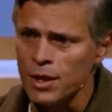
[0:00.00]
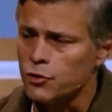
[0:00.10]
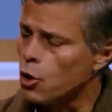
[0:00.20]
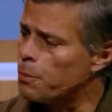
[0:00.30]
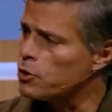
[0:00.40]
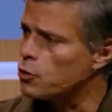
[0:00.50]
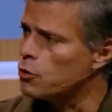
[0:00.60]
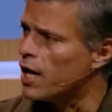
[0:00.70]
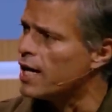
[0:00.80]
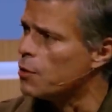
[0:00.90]
It's open
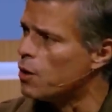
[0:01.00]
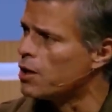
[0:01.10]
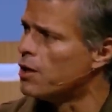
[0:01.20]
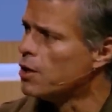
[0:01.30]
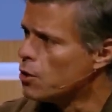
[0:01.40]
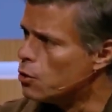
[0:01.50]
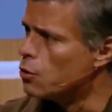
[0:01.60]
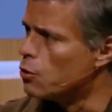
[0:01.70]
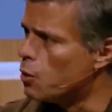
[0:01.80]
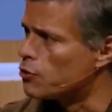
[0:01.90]
to anyone
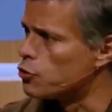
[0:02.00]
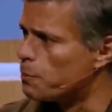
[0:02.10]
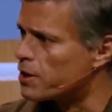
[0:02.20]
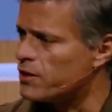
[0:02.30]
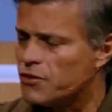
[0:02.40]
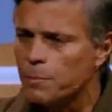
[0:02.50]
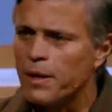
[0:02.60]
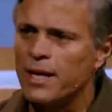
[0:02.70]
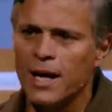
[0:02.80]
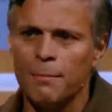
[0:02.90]
who wants to participate